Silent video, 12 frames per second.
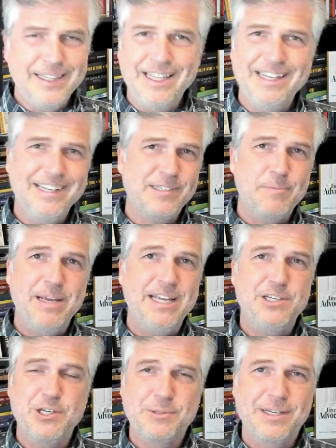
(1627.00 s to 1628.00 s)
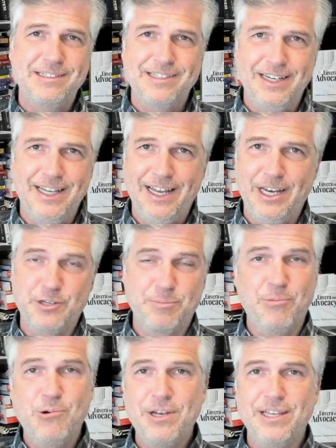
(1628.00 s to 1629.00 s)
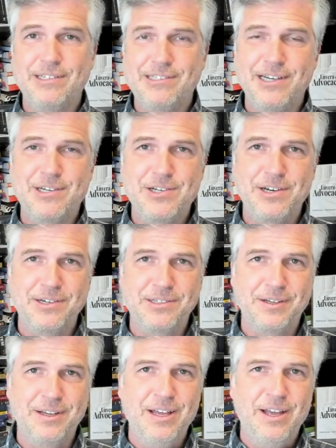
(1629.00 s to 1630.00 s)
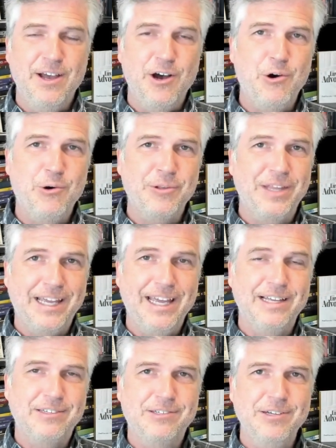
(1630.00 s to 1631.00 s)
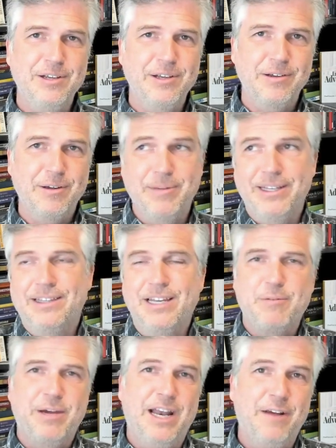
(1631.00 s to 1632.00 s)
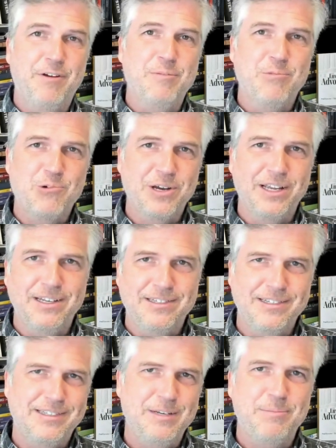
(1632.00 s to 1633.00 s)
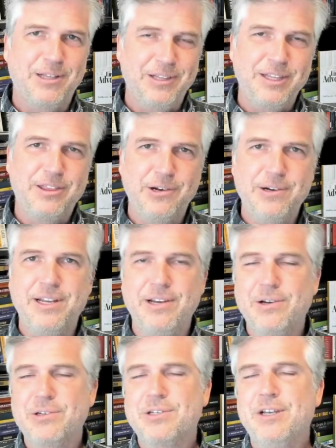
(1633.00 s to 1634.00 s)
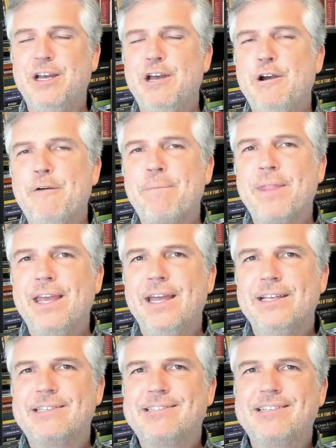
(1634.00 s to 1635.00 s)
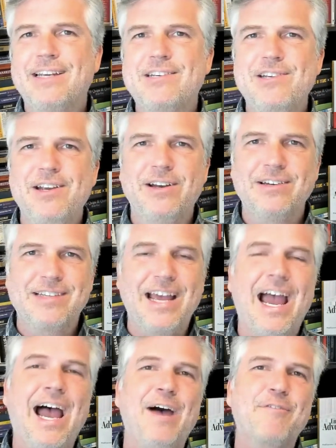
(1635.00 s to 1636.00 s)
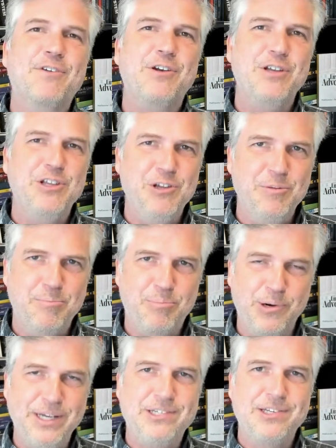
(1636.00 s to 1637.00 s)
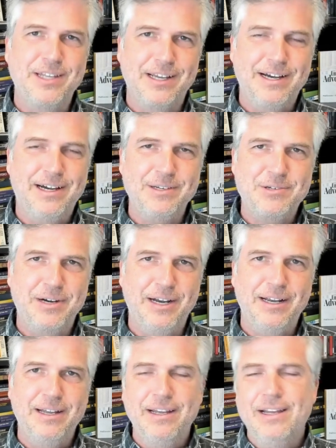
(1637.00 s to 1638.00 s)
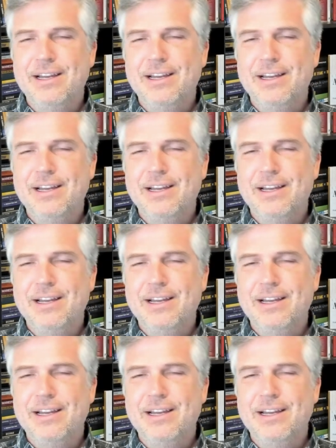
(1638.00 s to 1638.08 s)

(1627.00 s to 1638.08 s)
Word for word: that doesn't mean just because a debt is more than six years old, they can't sue you. I mean, think about it. every mortgage is typically 30 years. It's six years after you breach the contract.